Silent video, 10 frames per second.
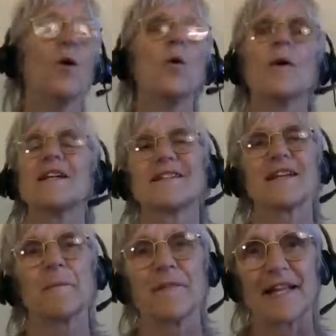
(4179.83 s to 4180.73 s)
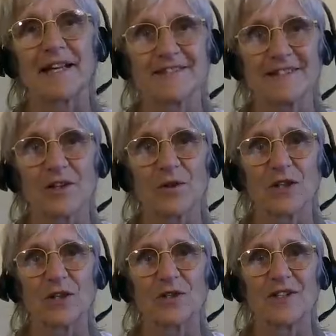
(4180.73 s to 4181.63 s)
always something is
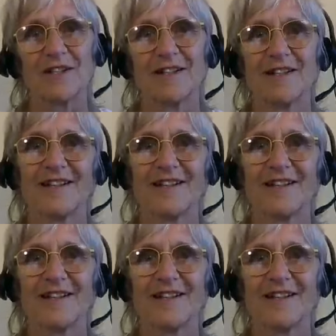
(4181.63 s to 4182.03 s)
going on